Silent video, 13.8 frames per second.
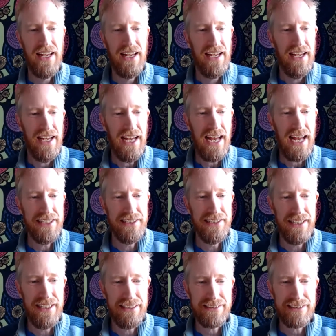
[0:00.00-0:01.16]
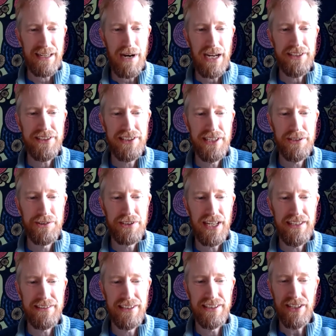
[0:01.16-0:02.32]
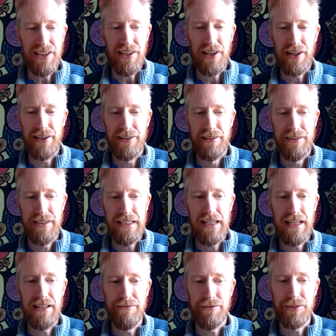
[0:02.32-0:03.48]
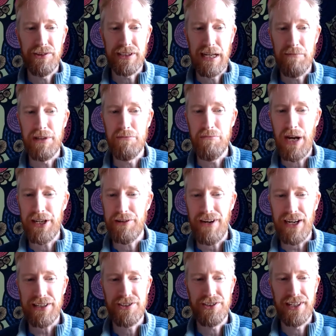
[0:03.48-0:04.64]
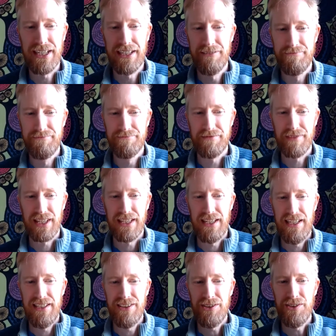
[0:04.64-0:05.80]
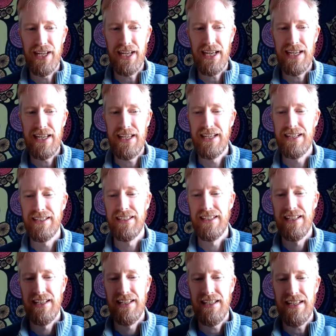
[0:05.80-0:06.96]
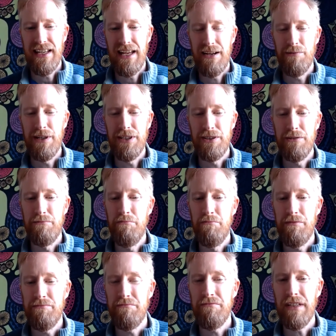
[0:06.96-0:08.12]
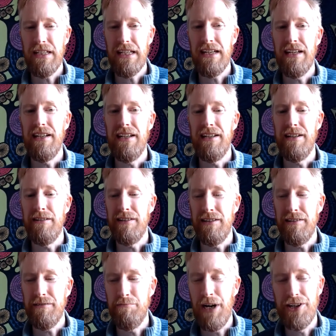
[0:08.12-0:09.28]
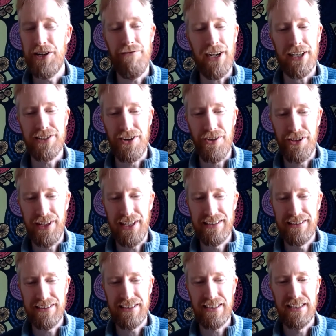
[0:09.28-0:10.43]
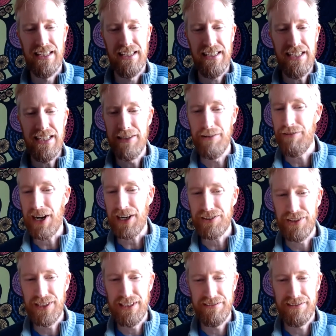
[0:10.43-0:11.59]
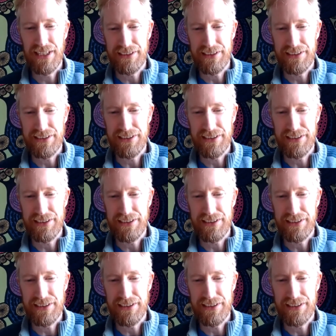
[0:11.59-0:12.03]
And some other use cases are, for example, in manufacturing. Today, when you manufacture things in a factory that are